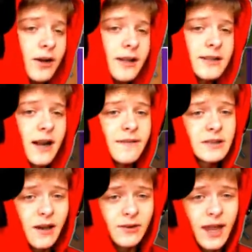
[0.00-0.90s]
instead of
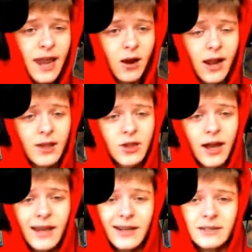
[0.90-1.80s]
70 AR
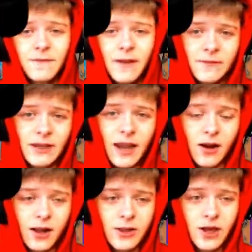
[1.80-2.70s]
headshot, it does 50 AR
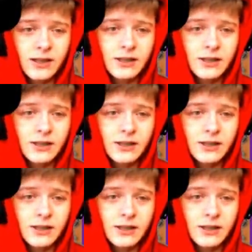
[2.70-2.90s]
headshots,